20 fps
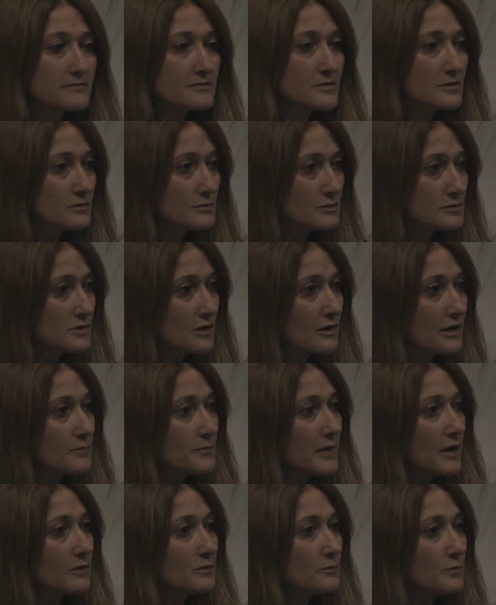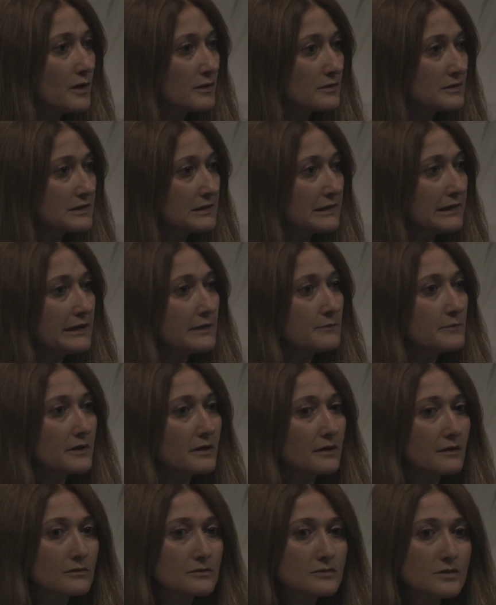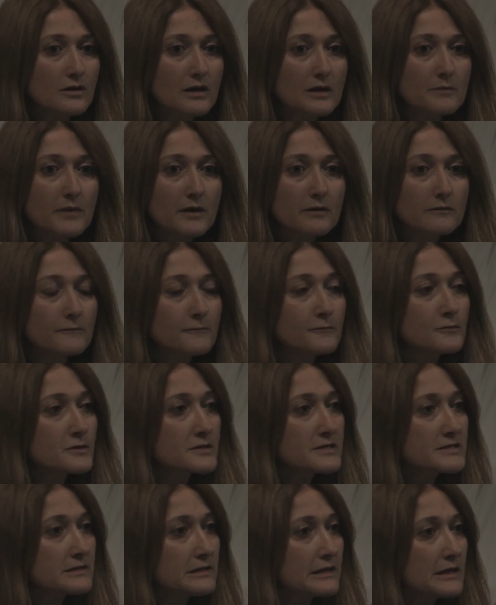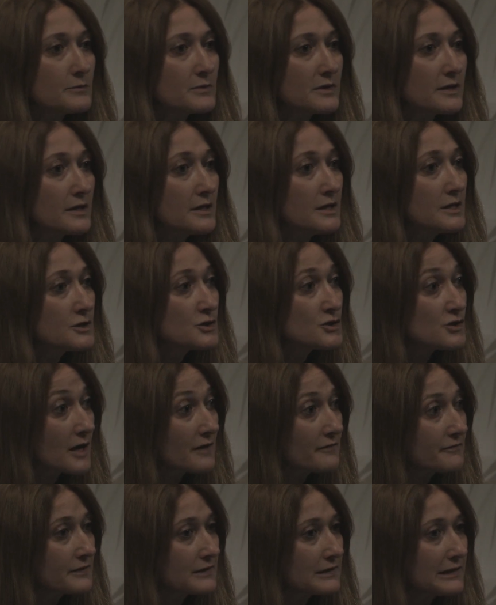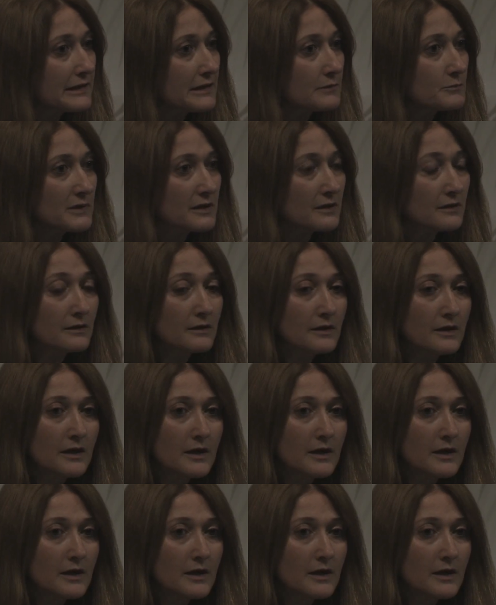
So you talk about bonded labor, you talk about forced labor, traffic labor.